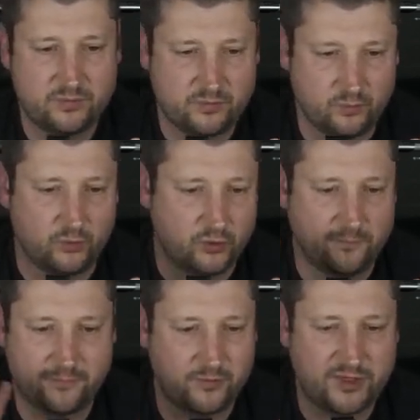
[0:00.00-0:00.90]

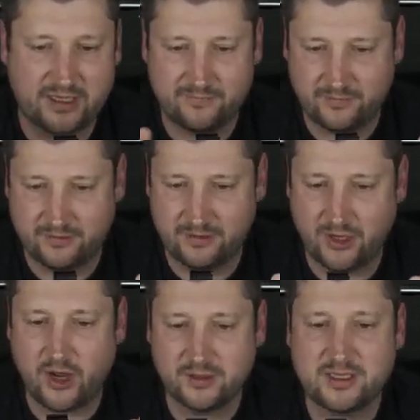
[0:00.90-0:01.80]
moved from that a
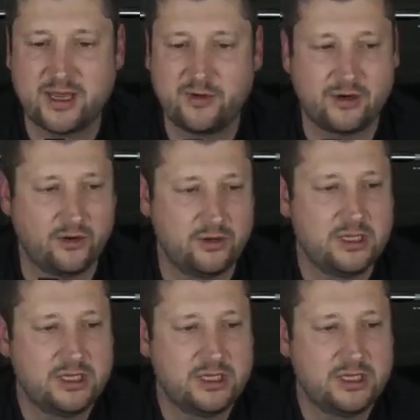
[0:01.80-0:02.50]
long time ago.